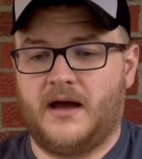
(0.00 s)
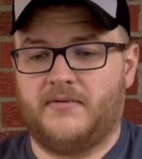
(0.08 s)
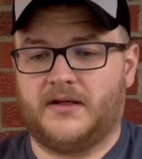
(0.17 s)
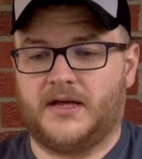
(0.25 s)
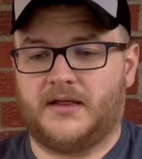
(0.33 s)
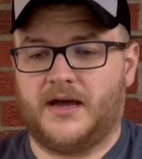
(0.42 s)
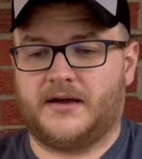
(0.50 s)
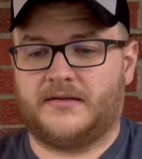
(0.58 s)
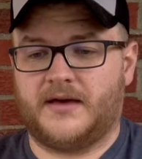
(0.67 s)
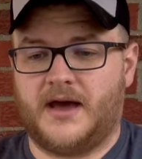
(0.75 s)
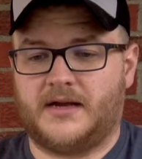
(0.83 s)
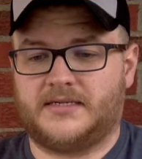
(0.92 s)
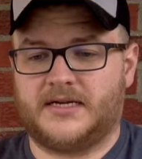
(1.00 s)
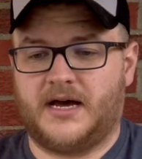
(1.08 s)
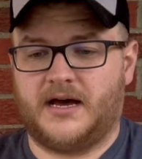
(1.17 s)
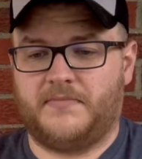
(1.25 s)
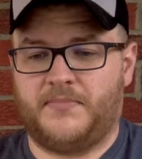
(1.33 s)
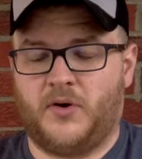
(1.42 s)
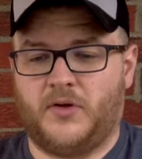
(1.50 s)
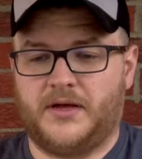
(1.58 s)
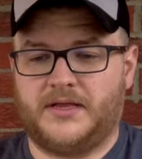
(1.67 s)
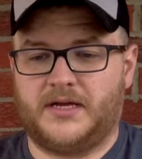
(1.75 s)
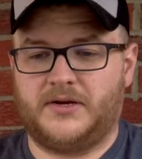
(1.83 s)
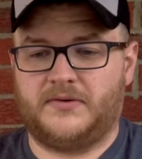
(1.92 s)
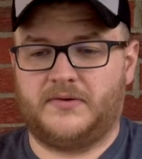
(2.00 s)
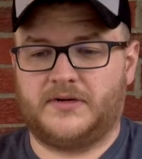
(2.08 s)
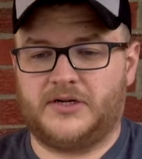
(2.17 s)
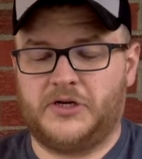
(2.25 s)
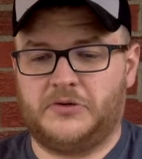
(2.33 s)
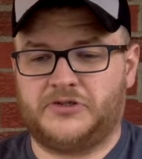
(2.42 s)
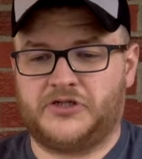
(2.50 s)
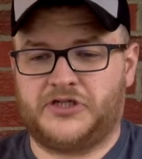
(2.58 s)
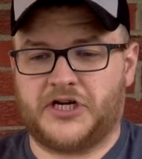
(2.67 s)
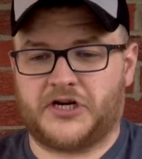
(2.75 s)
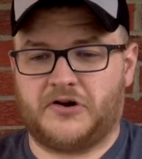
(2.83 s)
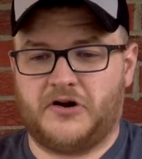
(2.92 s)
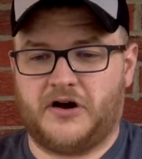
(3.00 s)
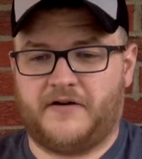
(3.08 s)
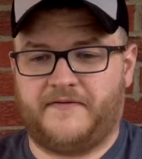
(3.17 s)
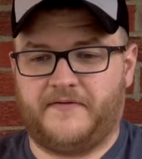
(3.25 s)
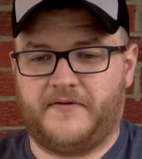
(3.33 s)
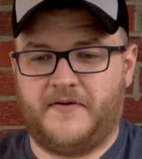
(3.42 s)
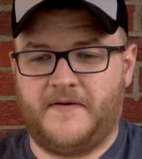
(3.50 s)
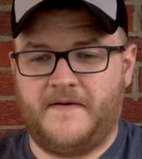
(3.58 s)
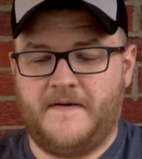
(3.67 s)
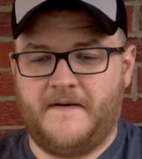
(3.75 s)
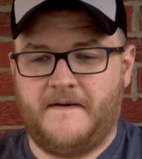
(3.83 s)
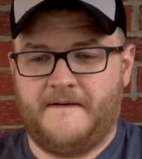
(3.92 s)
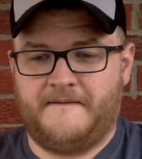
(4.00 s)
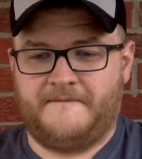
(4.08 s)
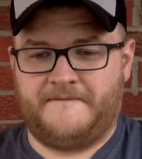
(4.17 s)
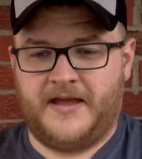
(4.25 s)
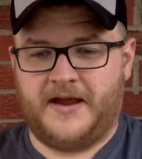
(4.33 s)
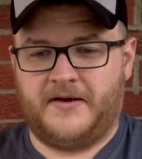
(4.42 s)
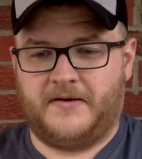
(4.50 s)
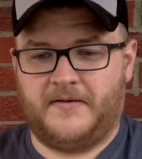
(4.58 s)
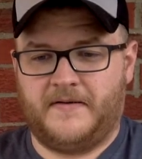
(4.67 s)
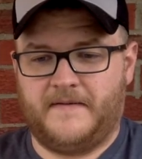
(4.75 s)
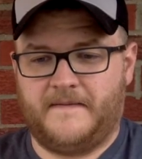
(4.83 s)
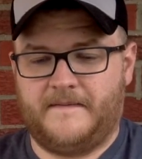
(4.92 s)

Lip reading: I really like that pulling the new sticker off feel.